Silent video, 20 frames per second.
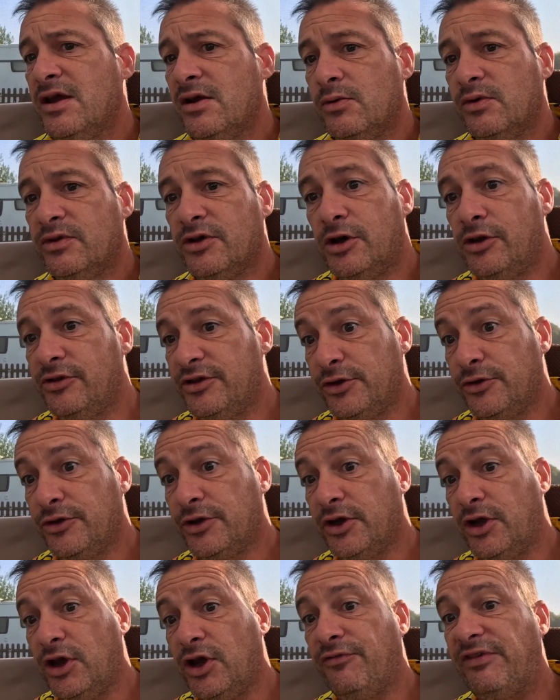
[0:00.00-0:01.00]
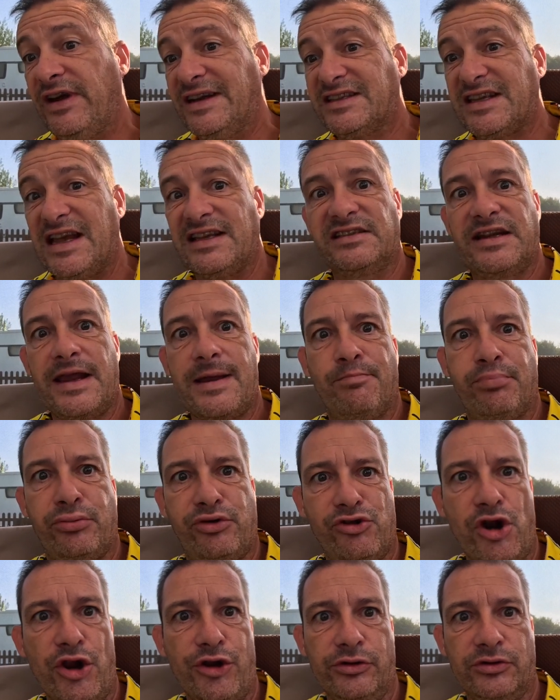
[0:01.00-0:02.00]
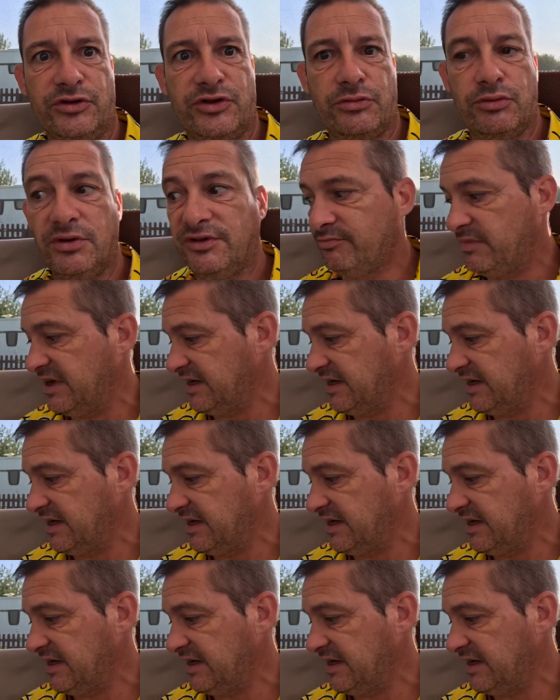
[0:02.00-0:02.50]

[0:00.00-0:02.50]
with all the other fantastic products we've